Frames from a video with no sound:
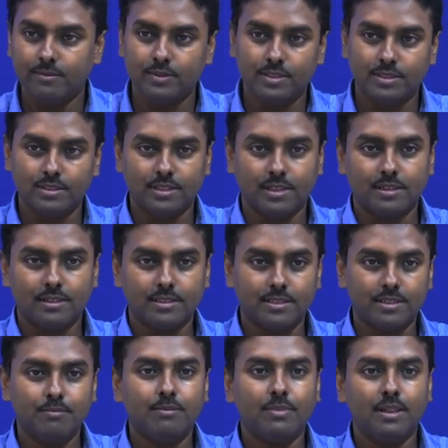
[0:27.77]
which is a
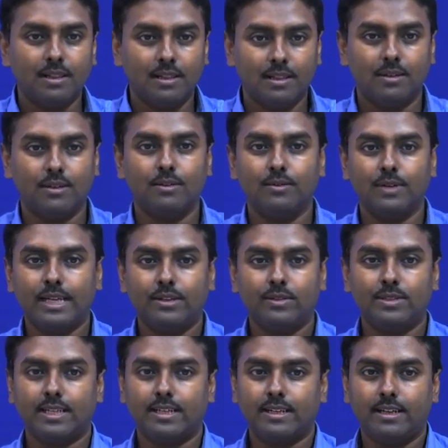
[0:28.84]
simple way to
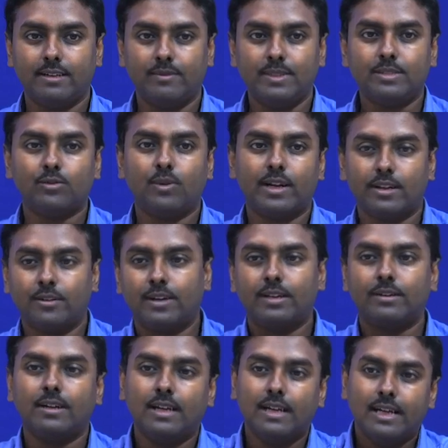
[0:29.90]
generate, means whatever